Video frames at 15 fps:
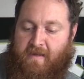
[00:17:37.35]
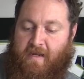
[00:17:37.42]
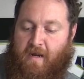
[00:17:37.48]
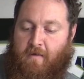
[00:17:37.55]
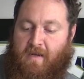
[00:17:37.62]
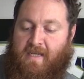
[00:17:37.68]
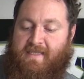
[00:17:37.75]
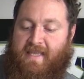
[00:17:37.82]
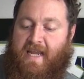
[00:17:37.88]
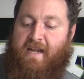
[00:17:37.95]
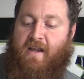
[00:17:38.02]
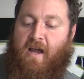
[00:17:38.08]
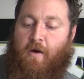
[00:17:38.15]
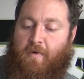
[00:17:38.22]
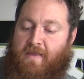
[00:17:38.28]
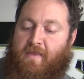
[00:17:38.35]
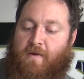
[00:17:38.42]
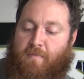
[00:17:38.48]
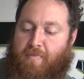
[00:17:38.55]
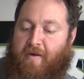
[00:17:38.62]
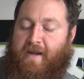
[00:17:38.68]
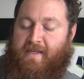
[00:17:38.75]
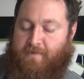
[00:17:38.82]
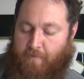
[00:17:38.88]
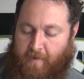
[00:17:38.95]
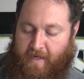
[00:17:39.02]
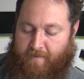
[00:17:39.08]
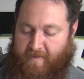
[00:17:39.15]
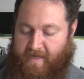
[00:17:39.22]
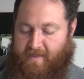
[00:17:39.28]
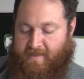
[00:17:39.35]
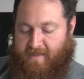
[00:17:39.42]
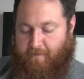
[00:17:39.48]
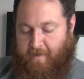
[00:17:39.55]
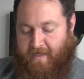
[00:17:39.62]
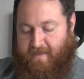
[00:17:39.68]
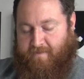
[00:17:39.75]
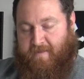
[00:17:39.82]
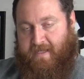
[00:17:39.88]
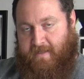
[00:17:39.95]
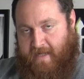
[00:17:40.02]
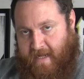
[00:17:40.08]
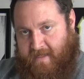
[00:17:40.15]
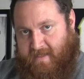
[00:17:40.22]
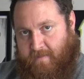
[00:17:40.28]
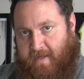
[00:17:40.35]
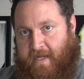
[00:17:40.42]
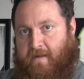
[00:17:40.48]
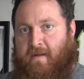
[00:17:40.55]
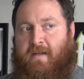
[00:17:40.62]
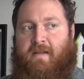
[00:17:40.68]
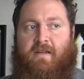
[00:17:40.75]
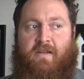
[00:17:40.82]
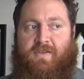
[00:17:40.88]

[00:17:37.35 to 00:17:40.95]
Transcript: you know, because they know in their brains what it means, has to mean.